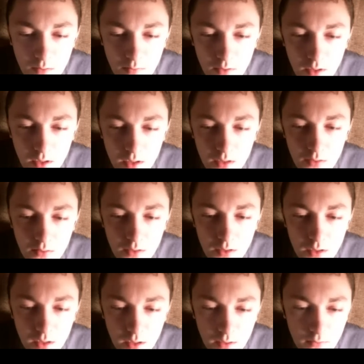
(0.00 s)
Not going
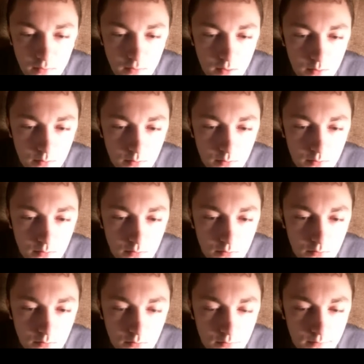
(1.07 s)
in that room.
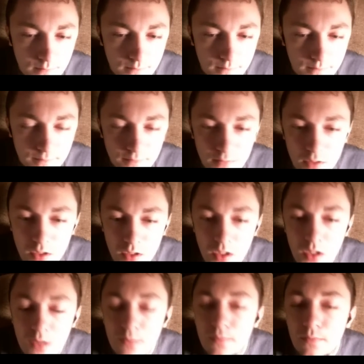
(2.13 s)

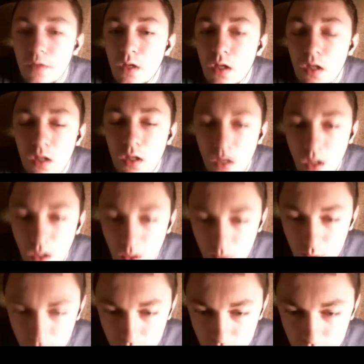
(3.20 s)
Nope.
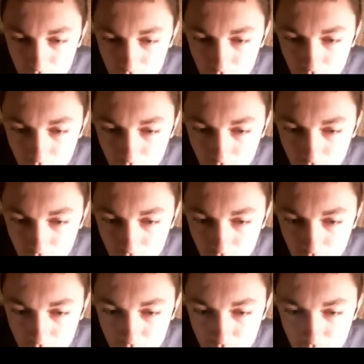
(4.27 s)
We are going to go into
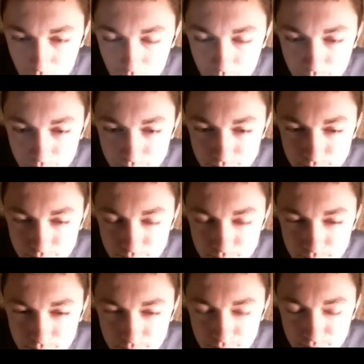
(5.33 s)
this room
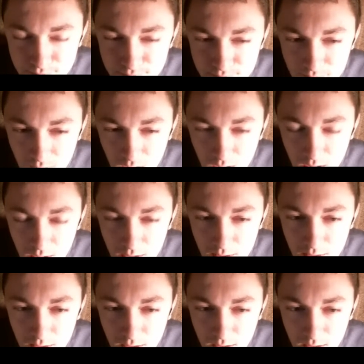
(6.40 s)
and get
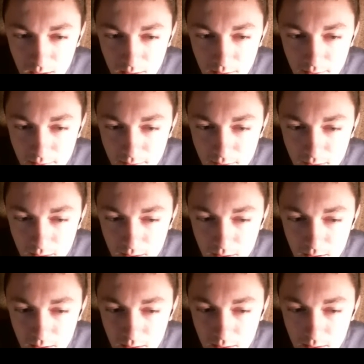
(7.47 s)
the keys that I
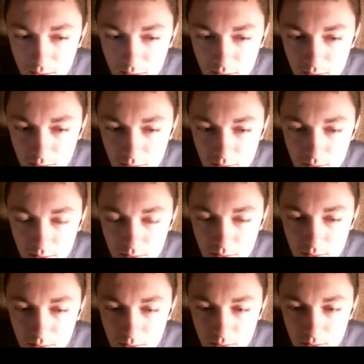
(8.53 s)
need.
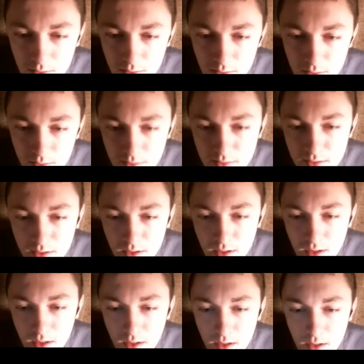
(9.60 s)
There's a
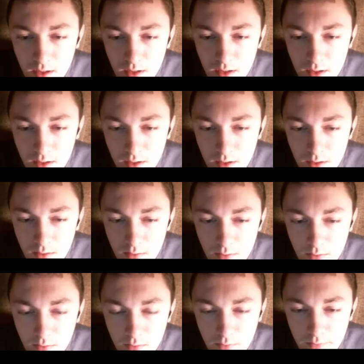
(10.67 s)
key and a
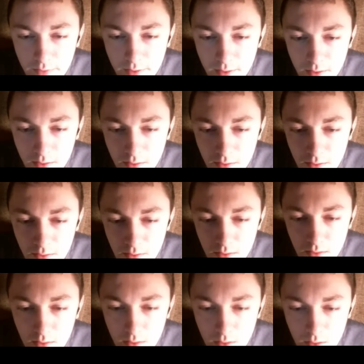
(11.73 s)
urinal over here.
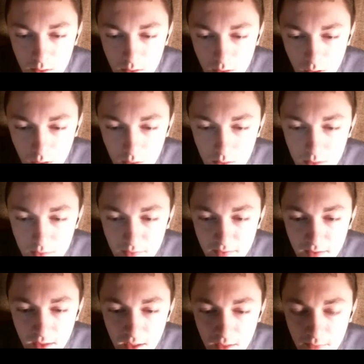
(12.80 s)
Oh, you can
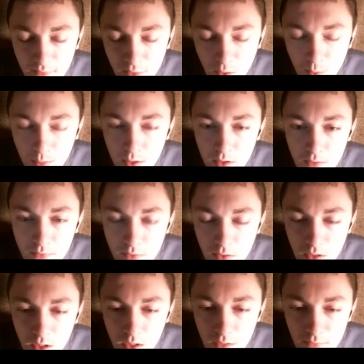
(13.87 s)
save. Oh, beautiful.
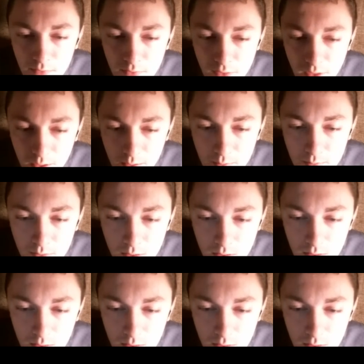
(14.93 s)
I love this game.